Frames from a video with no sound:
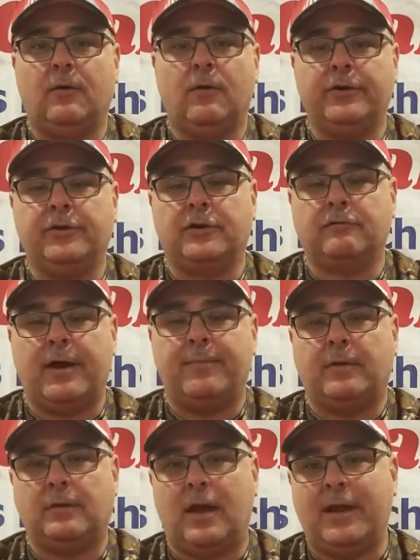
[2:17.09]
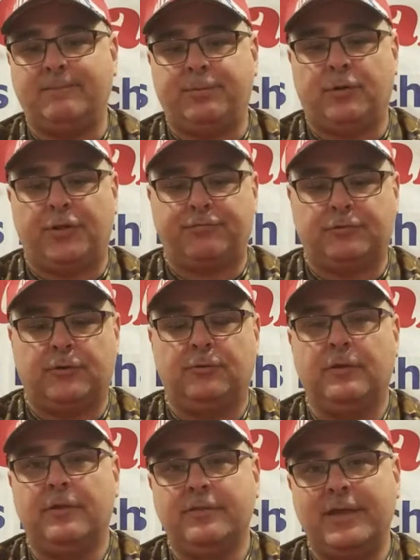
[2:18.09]
Or you could grab the line, pull
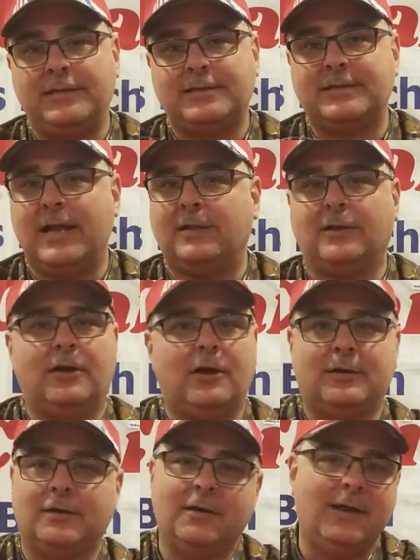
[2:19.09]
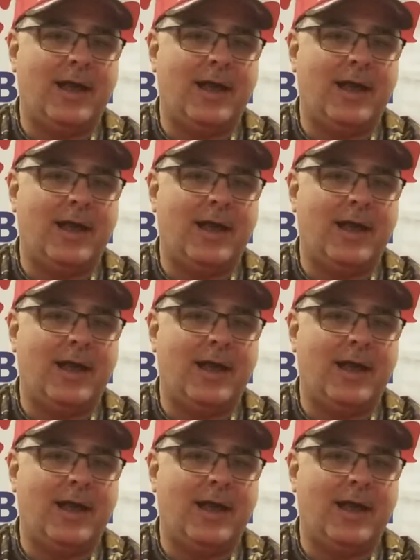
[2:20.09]
through, then snell a hook.